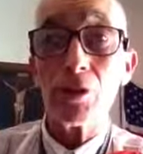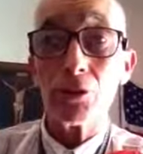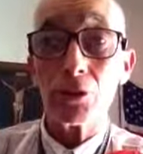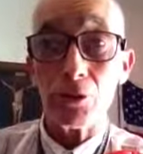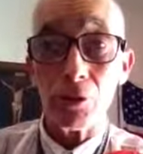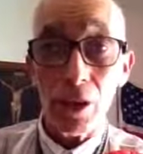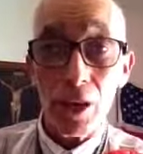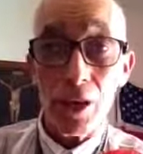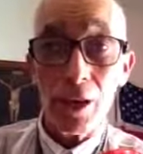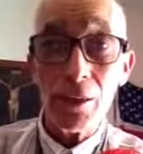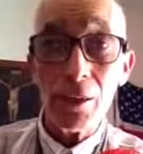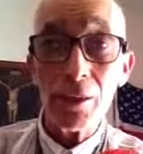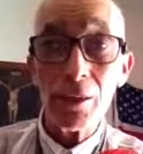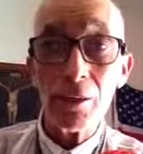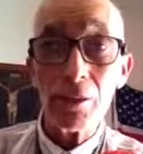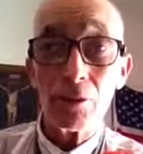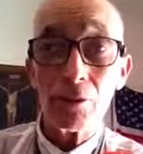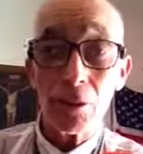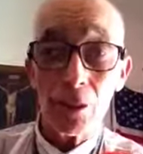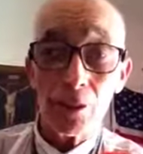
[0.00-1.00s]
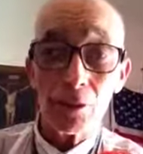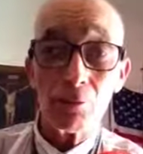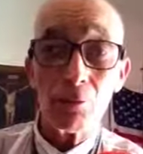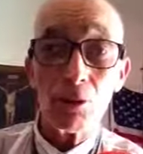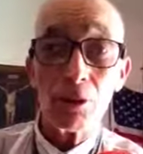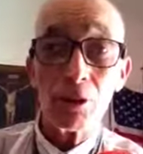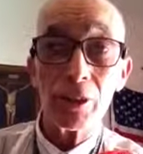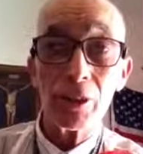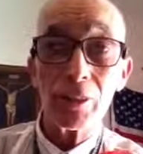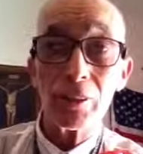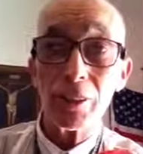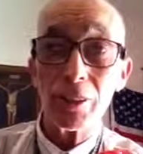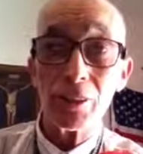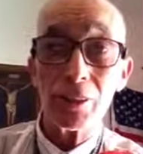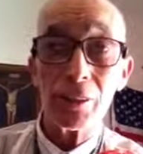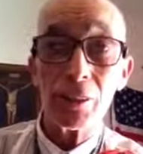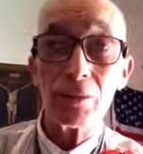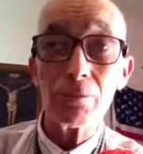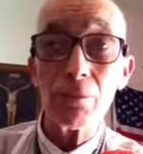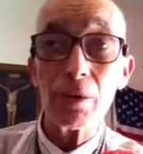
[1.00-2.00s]
Today, this morning, in
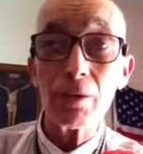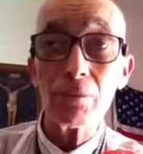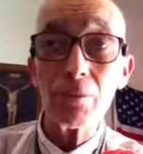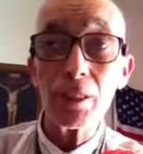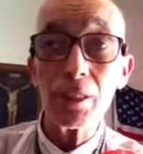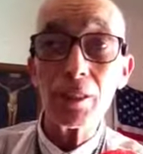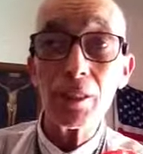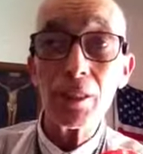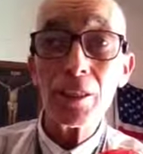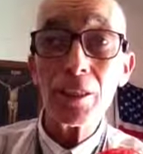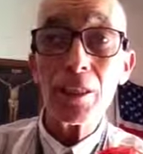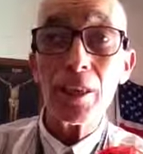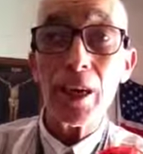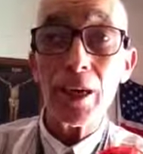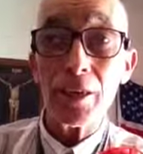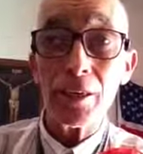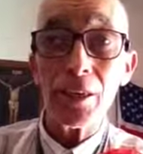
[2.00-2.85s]
this moment, I